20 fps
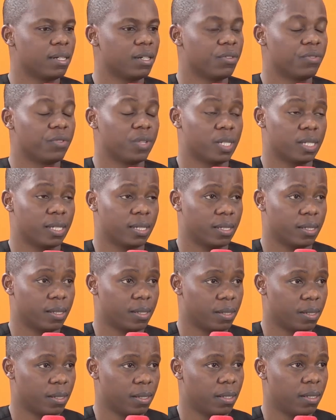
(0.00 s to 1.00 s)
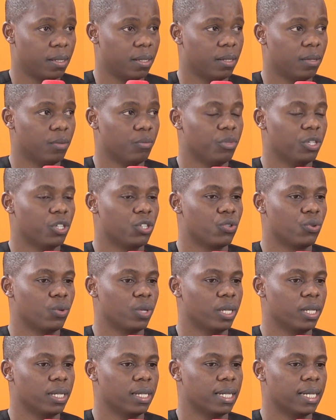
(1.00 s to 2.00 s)
differences
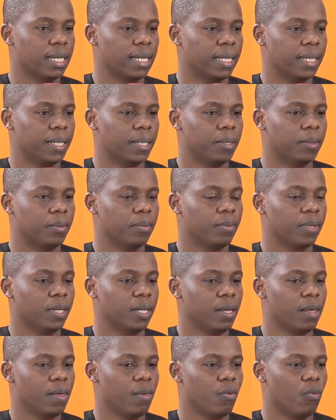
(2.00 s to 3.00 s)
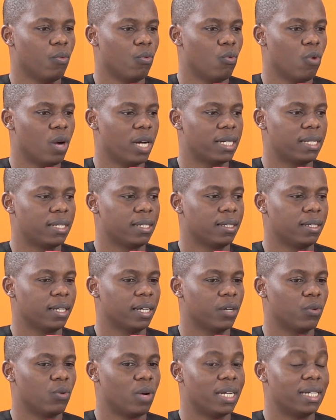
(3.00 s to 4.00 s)
between what the
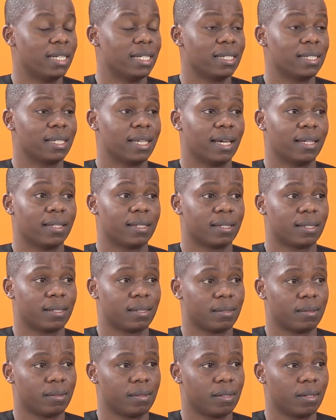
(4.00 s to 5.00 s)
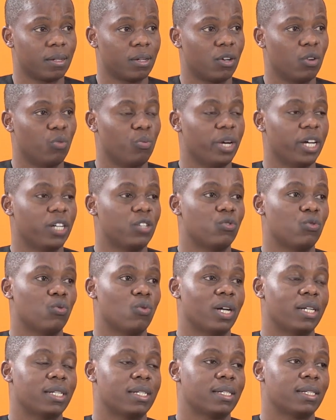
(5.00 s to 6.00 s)
Rwandese gets compared to
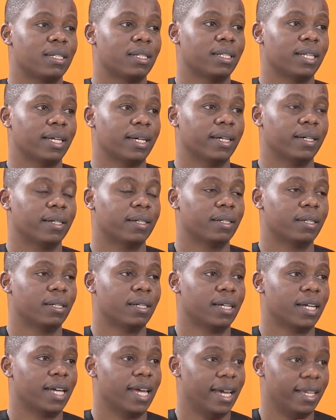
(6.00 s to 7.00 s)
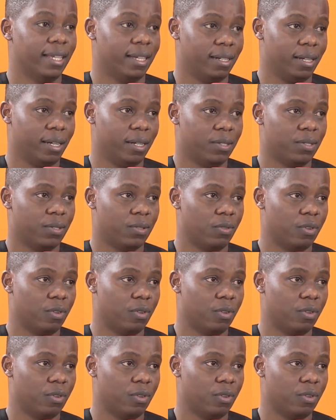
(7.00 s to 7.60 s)
what the Kenyan gets.